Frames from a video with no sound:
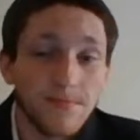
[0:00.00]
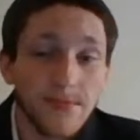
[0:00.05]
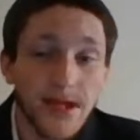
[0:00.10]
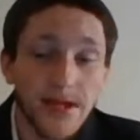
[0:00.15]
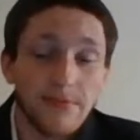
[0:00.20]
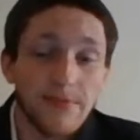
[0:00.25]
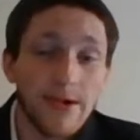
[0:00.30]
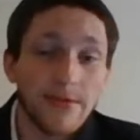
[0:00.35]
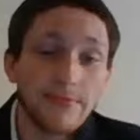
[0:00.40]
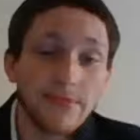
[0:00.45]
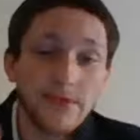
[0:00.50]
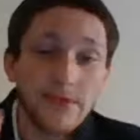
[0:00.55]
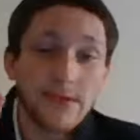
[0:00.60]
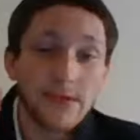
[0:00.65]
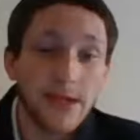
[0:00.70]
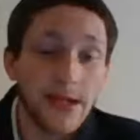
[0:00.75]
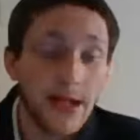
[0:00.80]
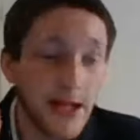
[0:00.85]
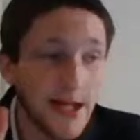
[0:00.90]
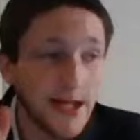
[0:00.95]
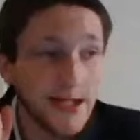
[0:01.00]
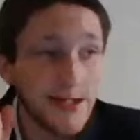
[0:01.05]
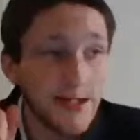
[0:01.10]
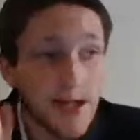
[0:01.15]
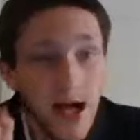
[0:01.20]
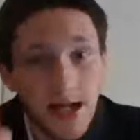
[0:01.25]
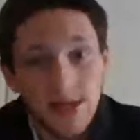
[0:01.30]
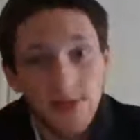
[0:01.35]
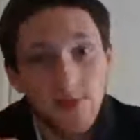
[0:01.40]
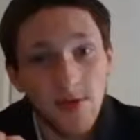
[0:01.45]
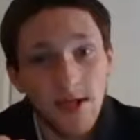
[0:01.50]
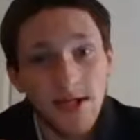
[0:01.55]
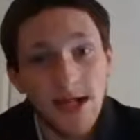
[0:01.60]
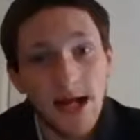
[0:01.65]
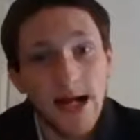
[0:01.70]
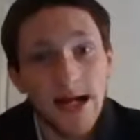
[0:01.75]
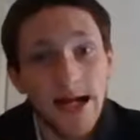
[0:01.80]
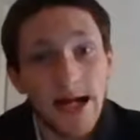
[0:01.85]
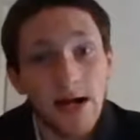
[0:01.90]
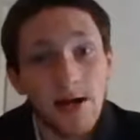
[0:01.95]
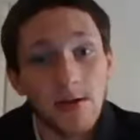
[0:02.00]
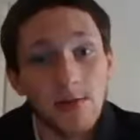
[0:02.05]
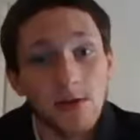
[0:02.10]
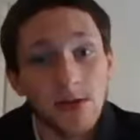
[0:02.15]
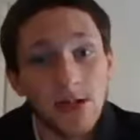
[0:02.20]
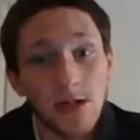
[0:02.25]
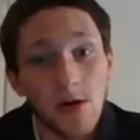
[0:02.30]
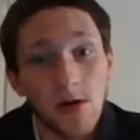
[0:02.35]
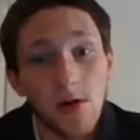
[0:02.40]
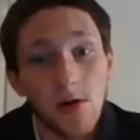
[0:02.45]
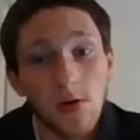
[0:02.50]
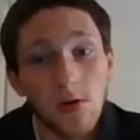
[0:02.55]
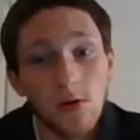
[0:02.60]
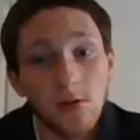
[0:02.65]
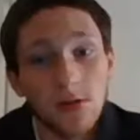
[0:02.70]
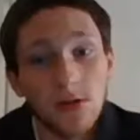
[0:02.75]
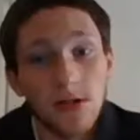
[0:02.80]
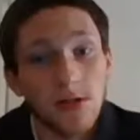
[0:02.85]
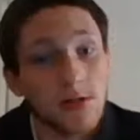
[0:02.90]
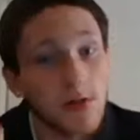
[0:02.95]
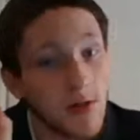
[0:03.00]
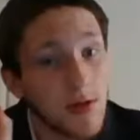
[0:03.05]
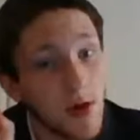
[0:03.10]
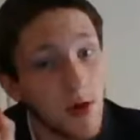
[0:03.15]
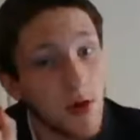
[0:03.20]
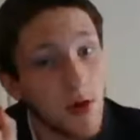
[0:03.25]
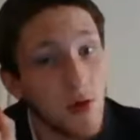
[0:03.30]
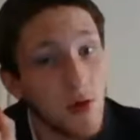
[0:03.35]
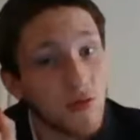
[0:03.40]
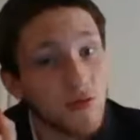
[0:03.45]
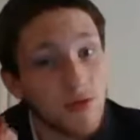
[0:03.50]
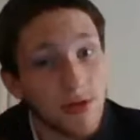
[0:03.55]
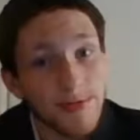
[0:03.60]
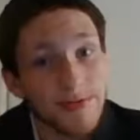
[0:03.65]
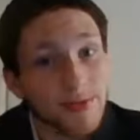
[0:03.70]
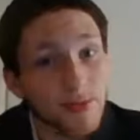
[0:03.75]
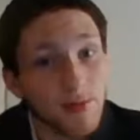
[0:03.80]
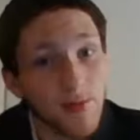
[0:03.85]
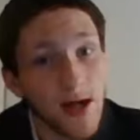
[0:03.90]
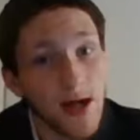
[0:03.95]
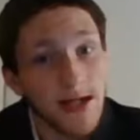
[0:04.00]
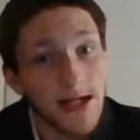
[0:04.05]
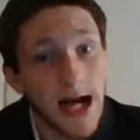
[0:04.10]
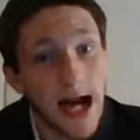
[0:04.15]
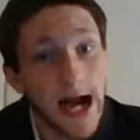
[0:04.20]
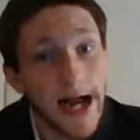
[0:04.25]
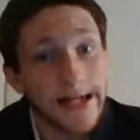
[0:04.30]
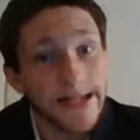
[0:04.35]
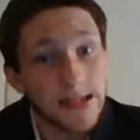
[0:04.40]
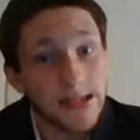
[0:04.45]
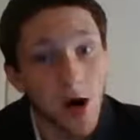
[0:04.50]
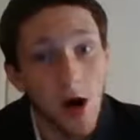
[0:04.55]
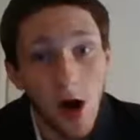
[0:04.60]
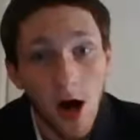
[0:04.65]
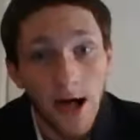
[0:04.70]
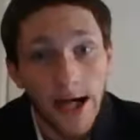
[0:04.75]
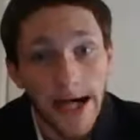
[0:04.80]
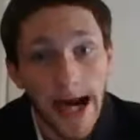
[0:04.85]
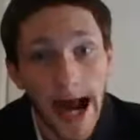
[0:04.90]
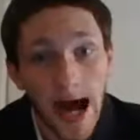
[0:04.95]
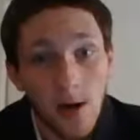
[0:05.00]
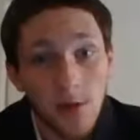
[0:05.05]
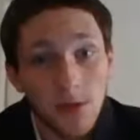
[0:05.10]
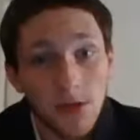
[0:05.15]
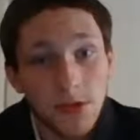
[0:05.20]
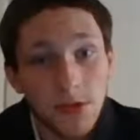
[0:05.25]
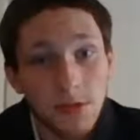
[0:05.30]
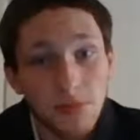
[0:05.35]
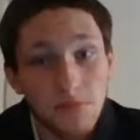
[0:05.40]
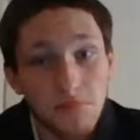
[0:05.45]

he knocked one guy out cold, ripped one guy's heart out,